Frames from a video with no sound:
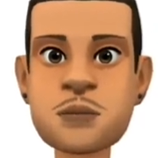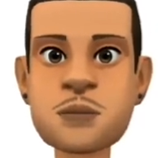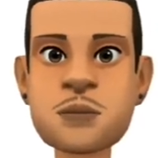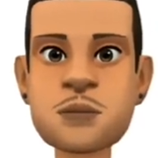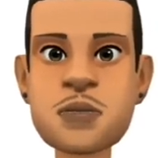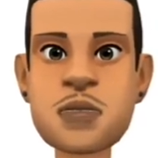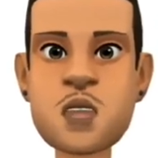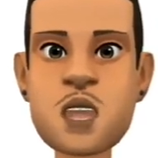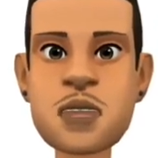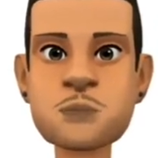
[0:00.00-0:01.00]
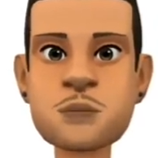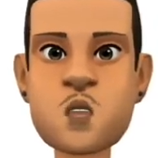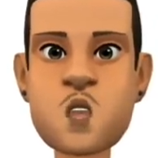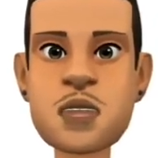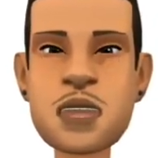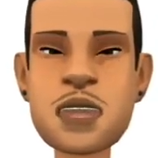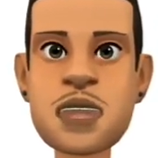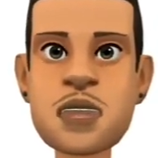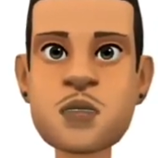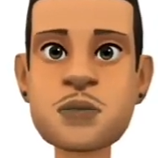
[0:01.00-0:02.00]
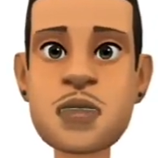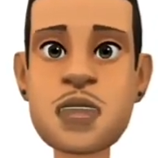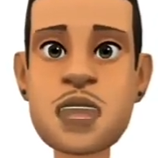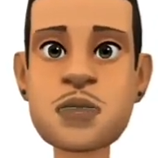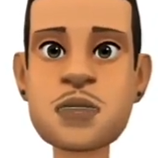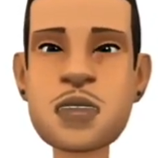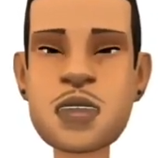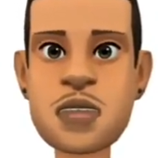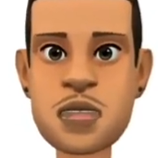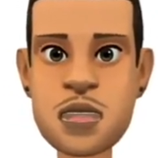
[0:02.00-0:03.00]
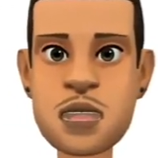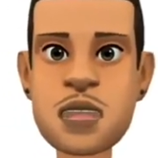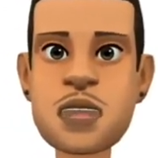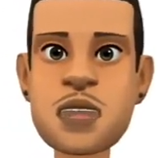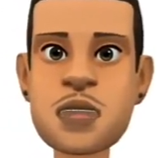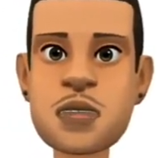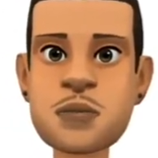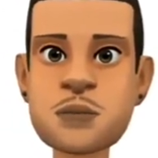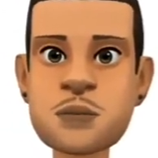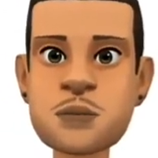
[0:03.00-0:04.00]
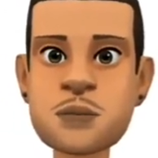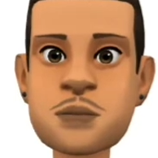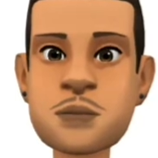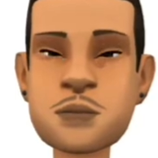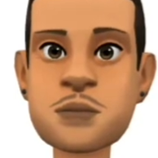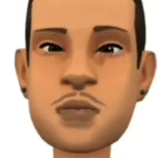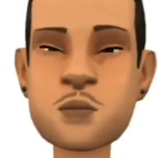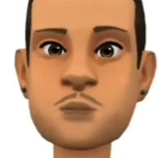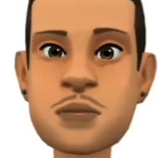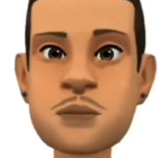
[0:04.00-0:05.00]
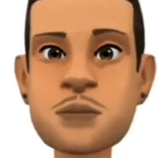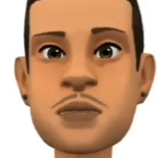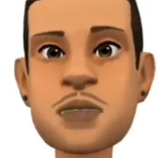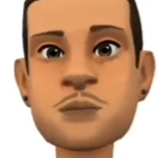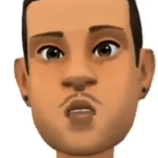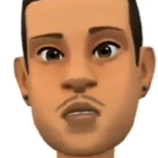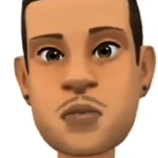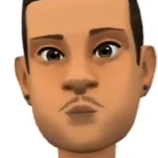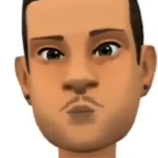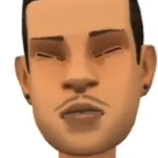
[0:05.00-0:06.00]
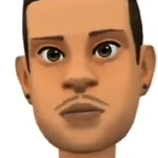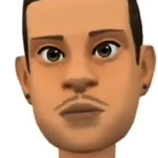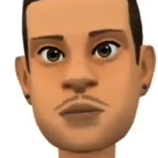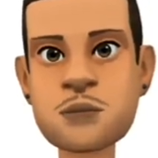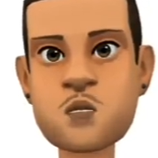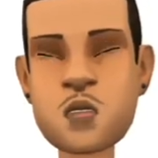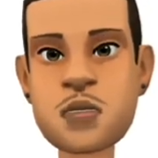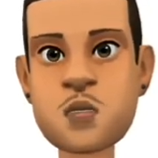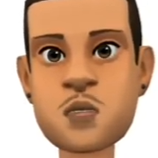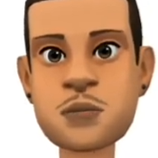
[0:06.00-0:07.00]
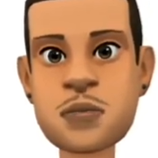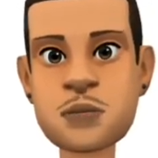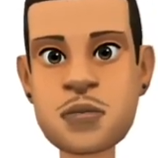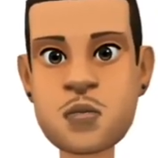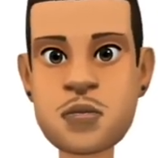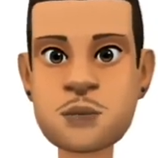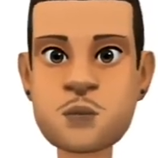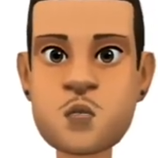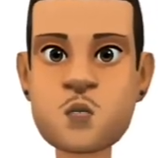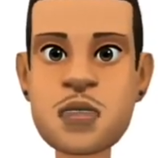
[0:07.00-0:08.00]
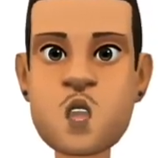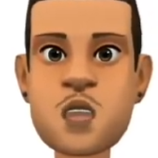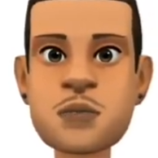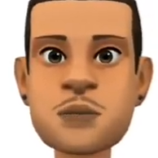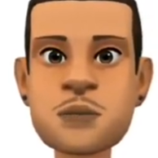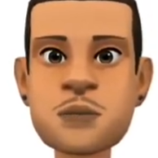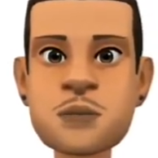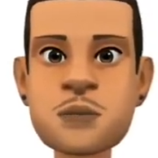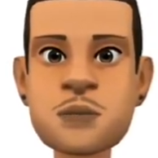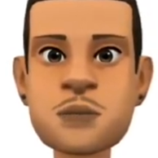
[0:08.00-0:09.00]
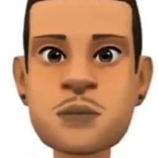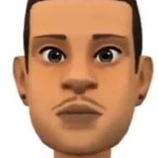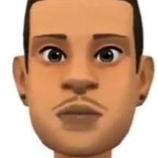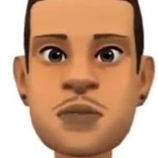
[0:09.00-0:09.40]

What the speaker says: to make tough and unpopular decisions that are in the best interest of the nation and its people. Someone on social media posted, if the